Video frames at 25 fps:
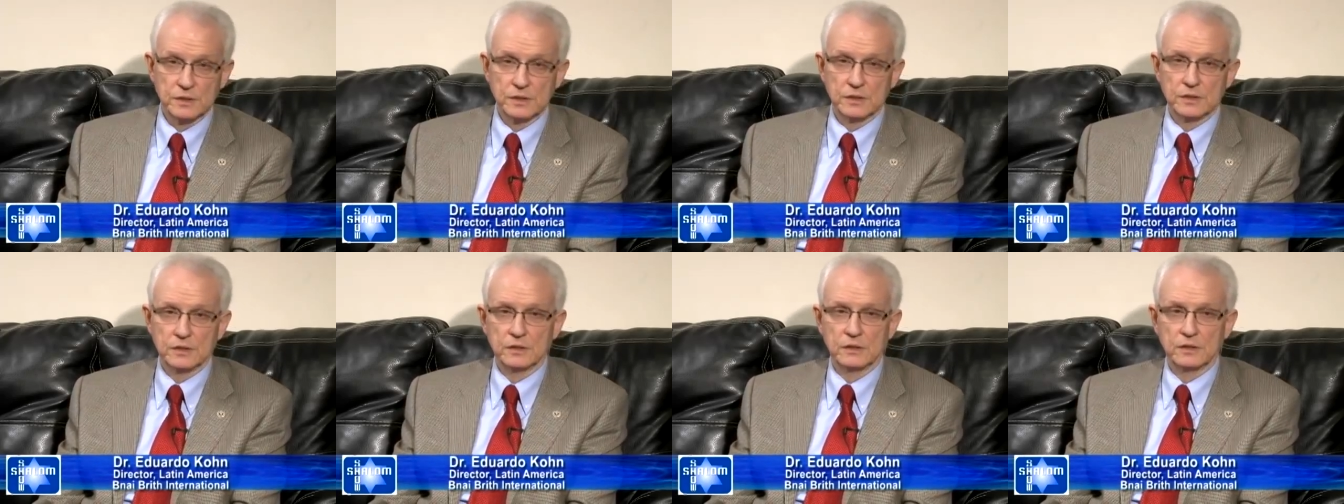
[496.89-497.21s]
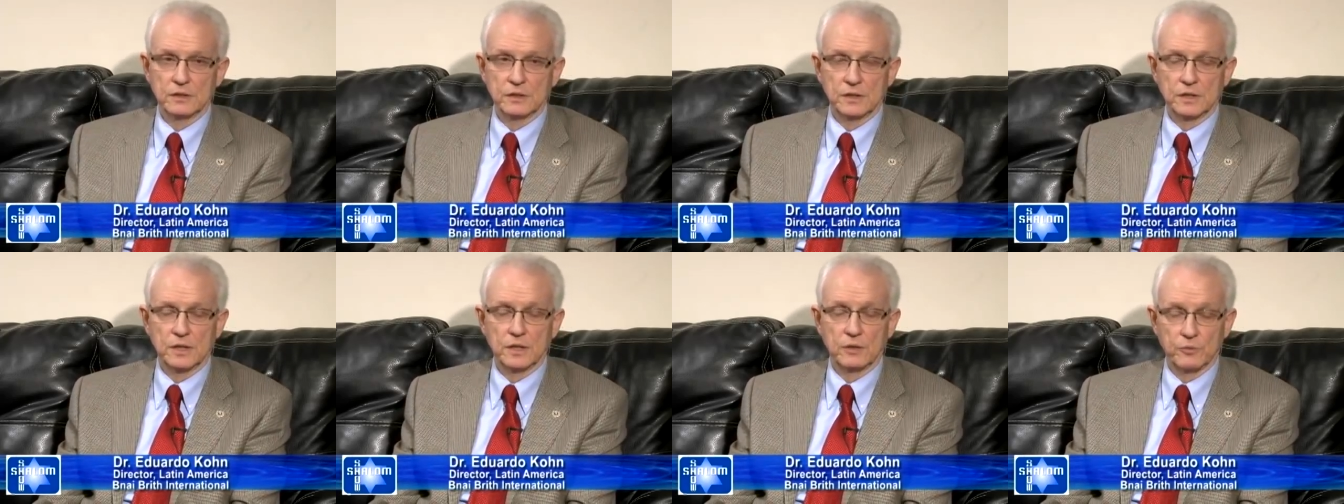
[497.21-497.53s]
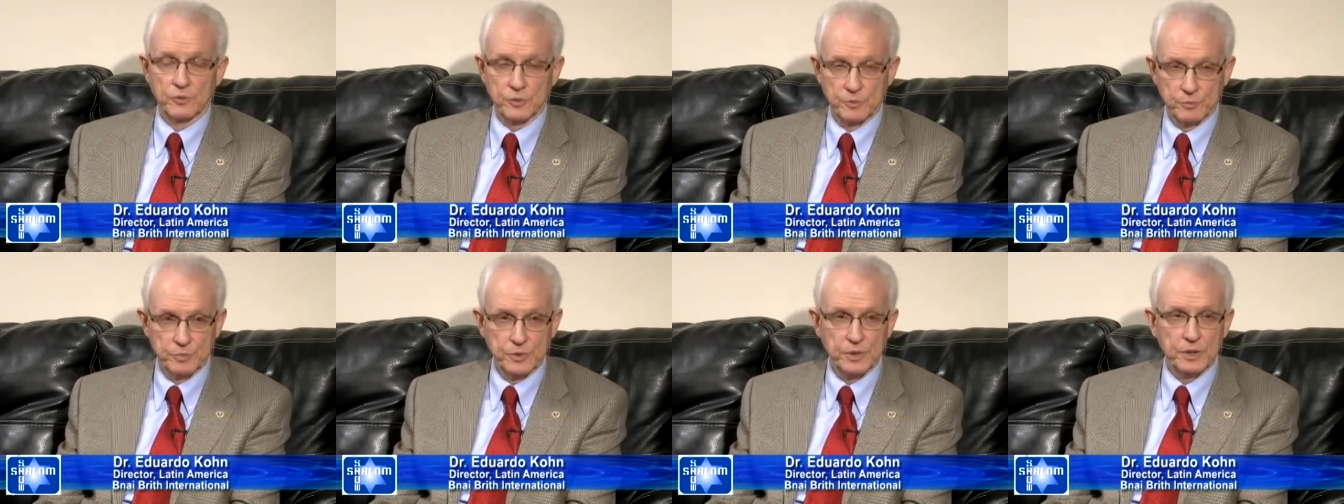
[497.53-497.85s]
in, in
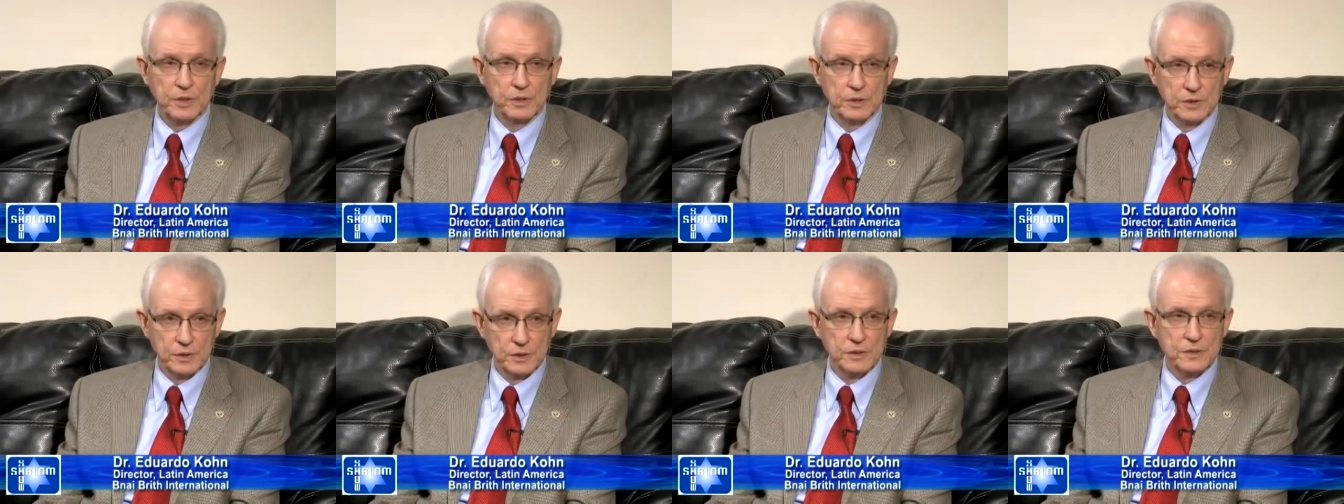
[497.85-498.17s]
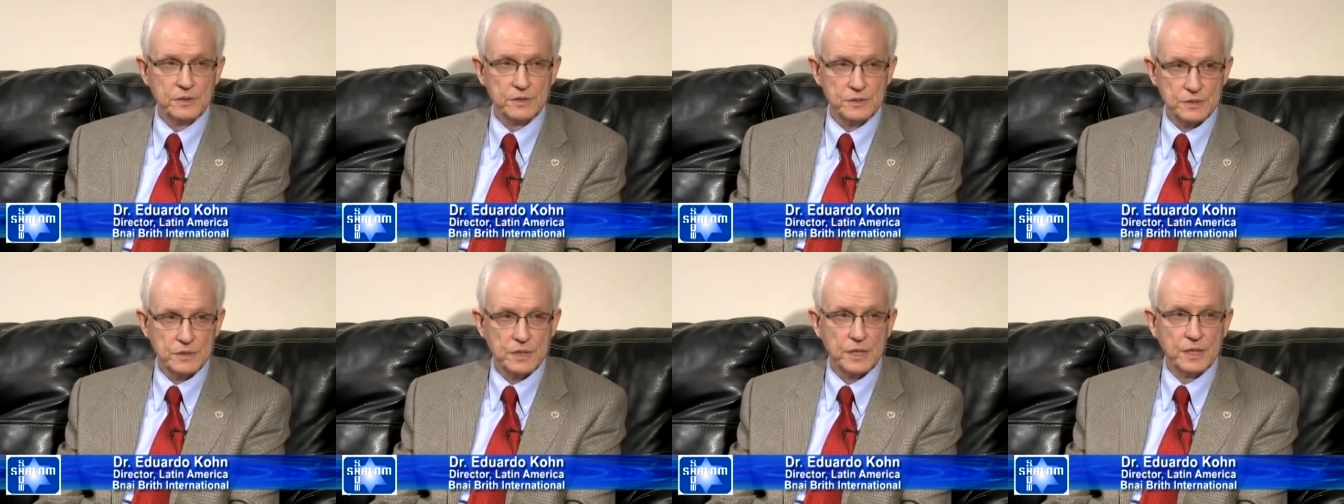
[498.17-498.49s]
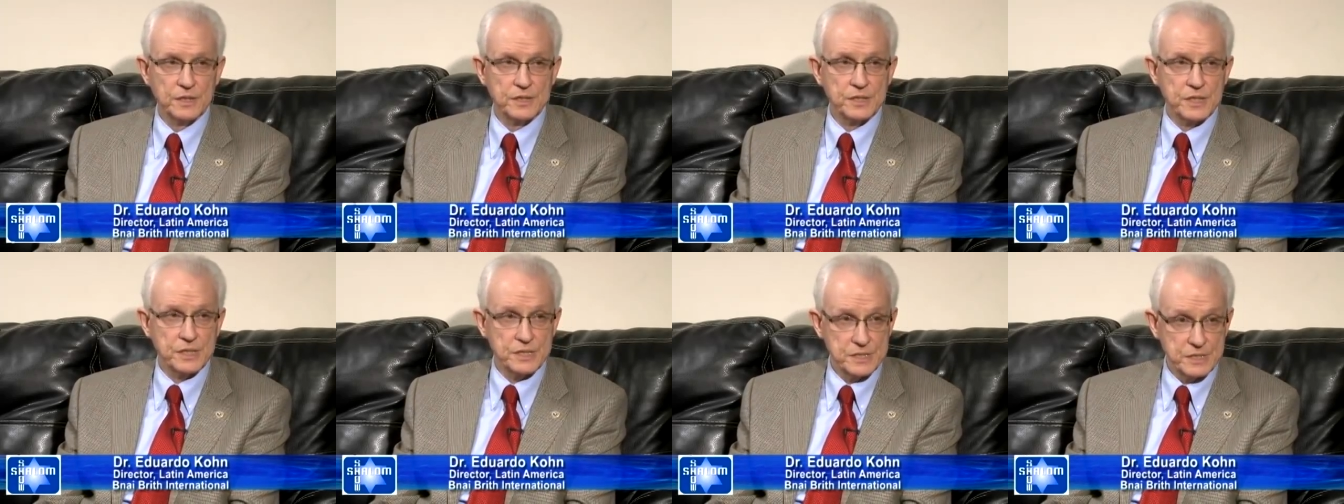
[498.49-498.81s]
our opinion, is
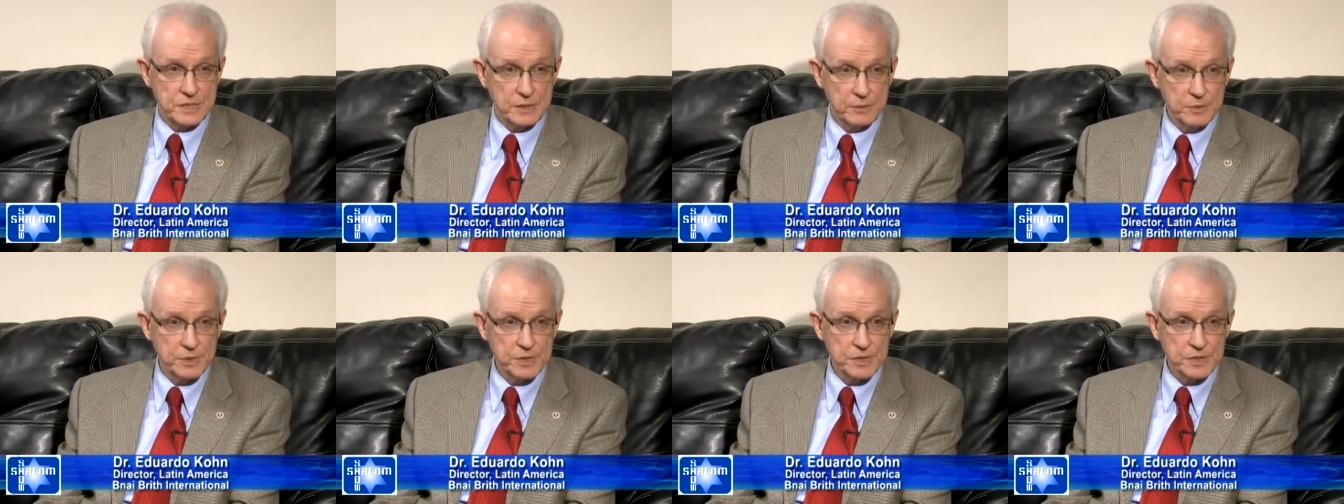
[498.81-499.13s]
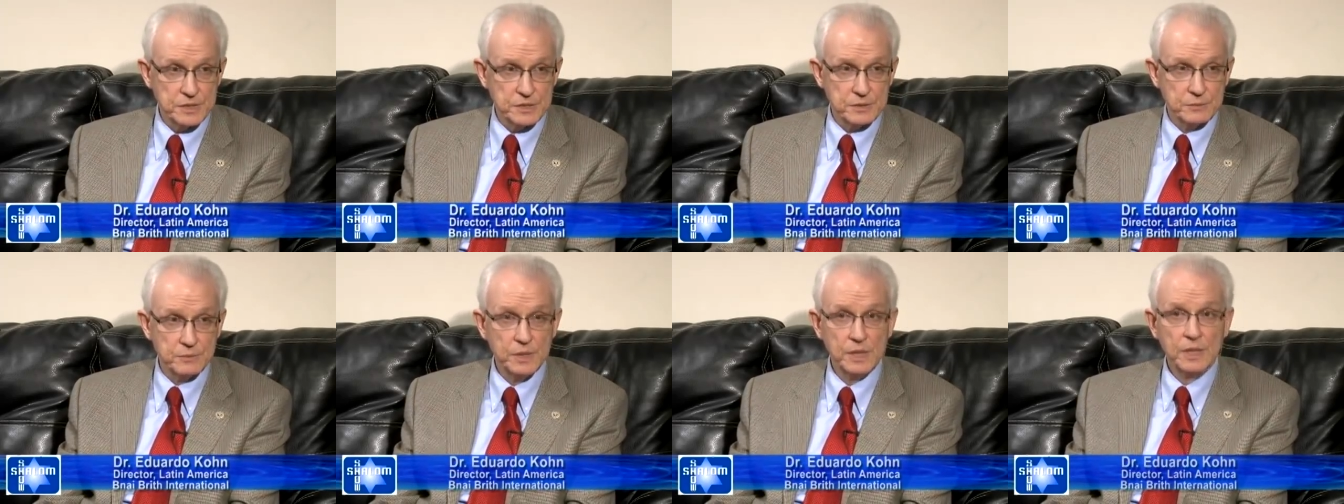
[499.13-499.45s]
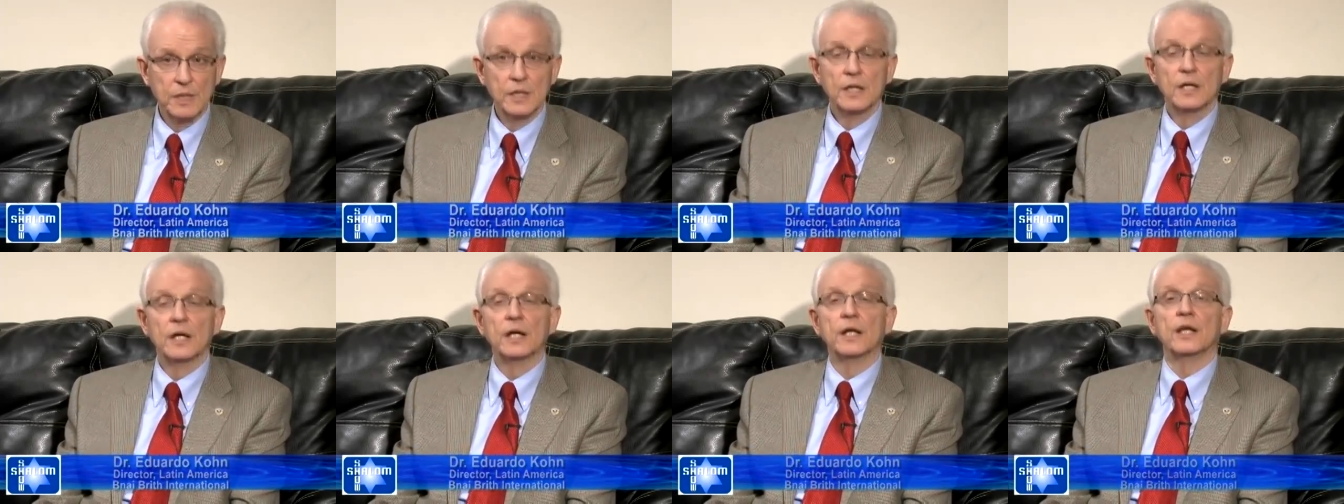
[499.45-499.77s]
anti Semitism
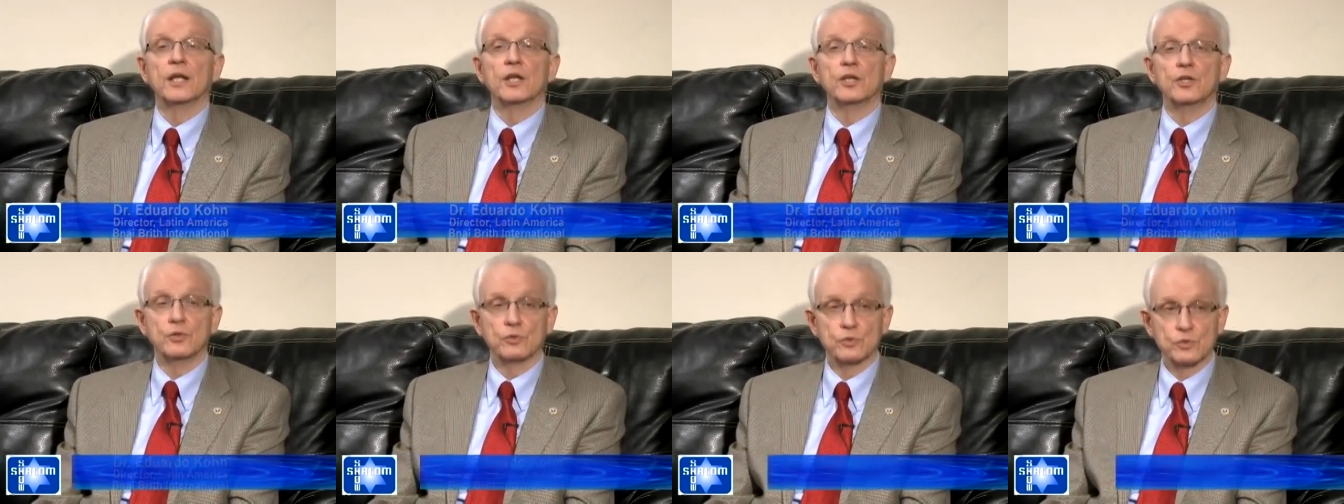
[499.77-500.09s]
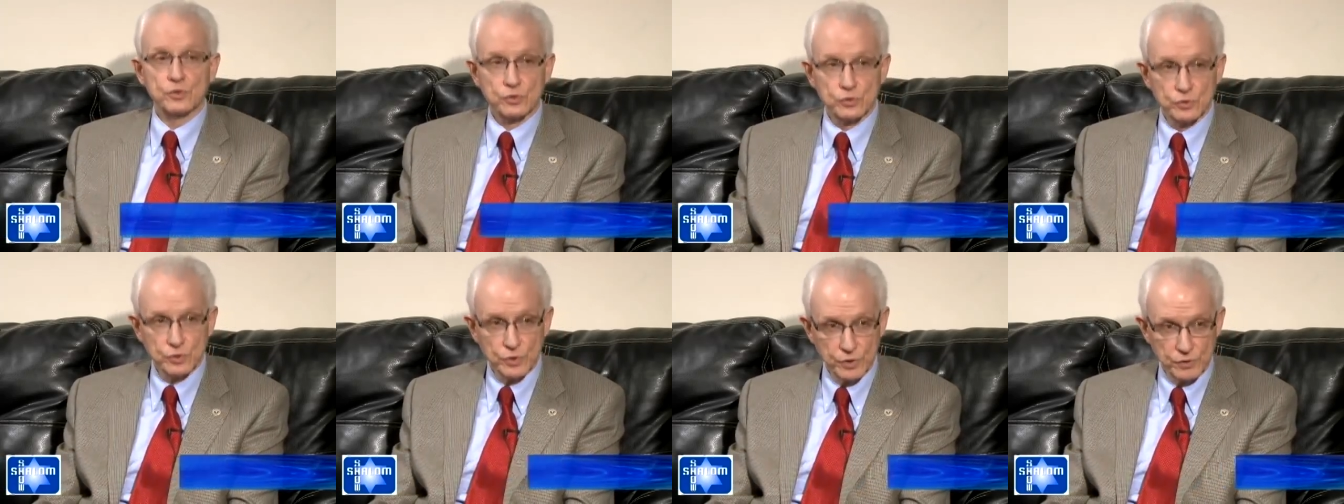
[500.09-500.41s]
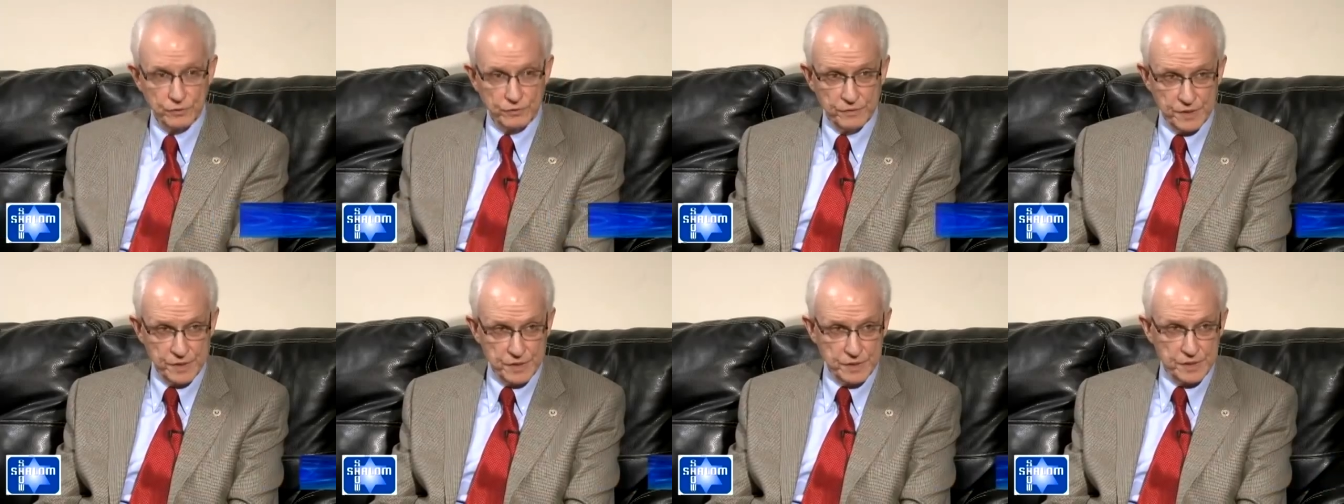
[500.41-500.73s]
and a new sort
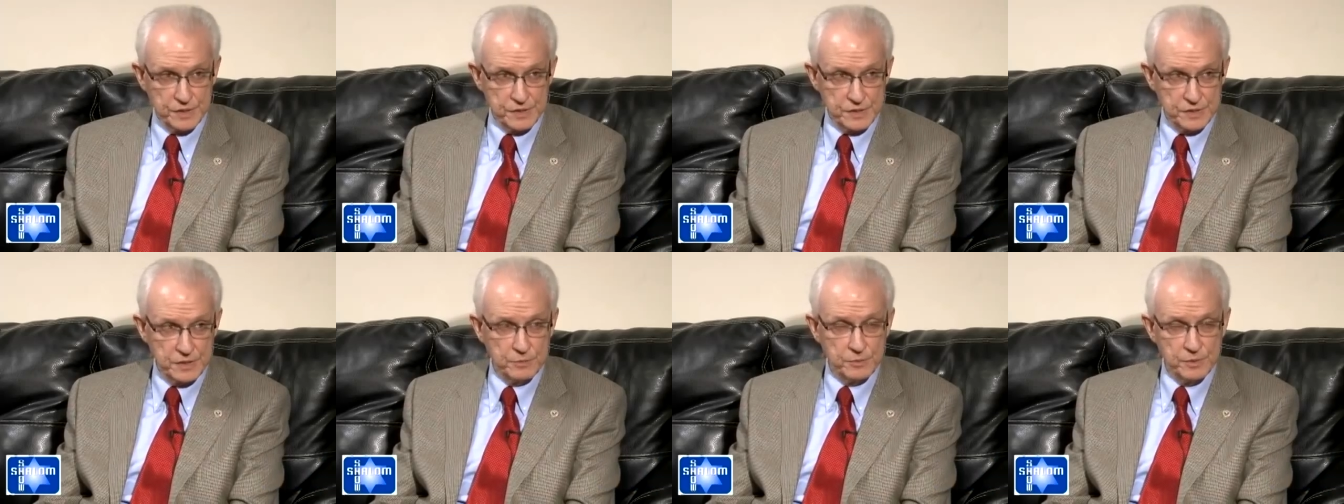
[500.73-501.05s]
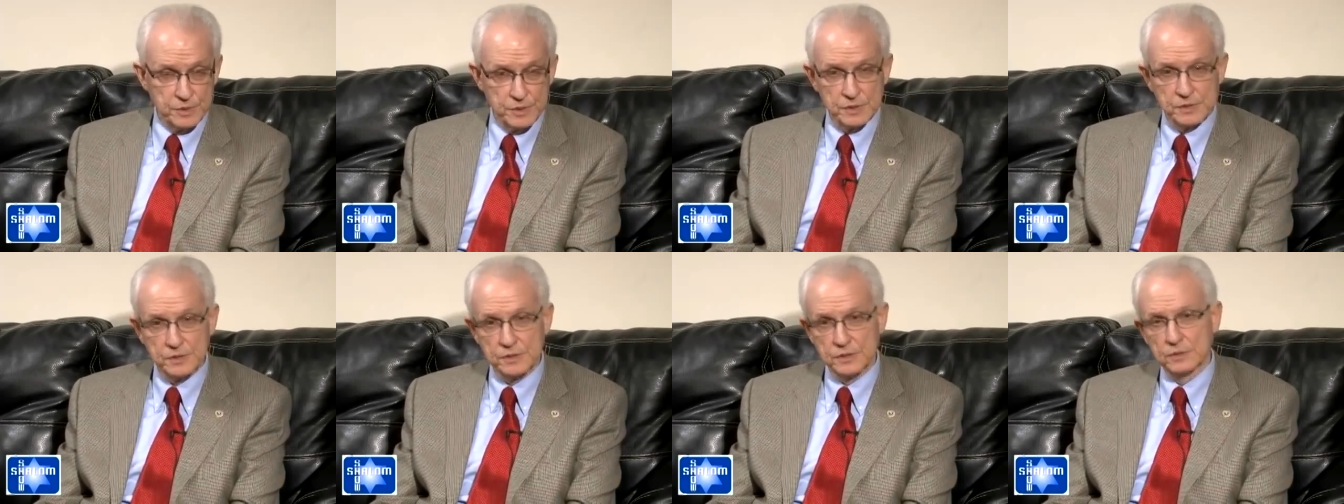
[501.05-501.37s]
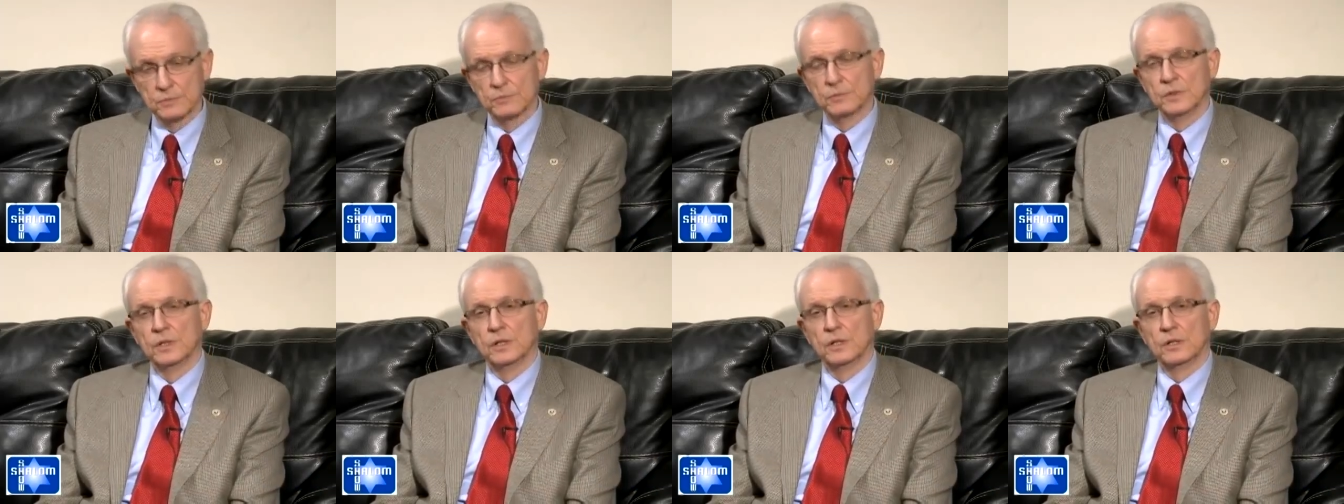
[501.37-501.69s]
of anti
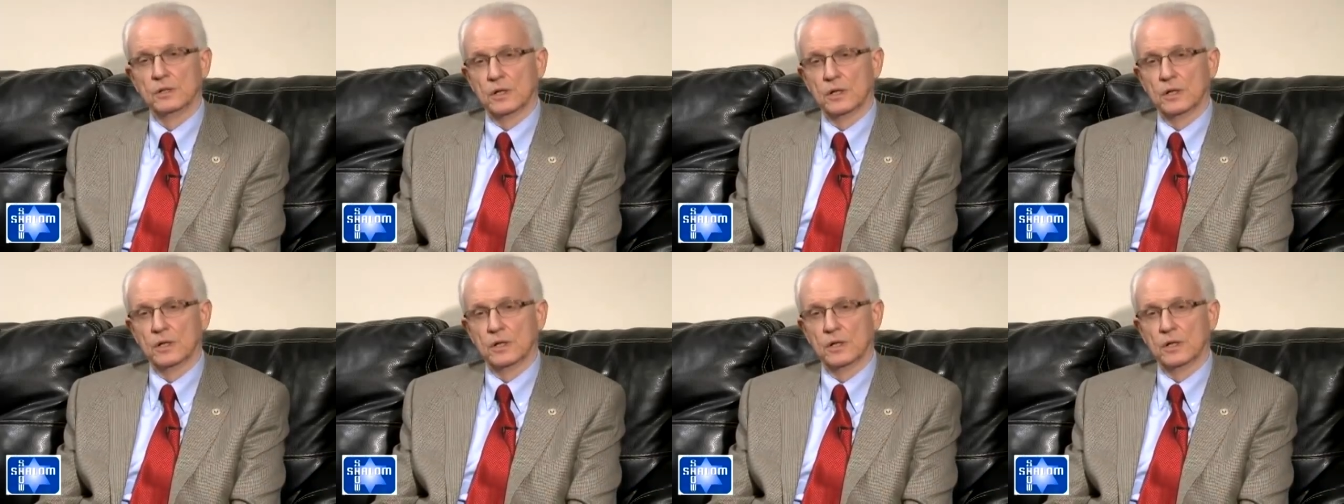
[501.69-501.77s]
Semitism,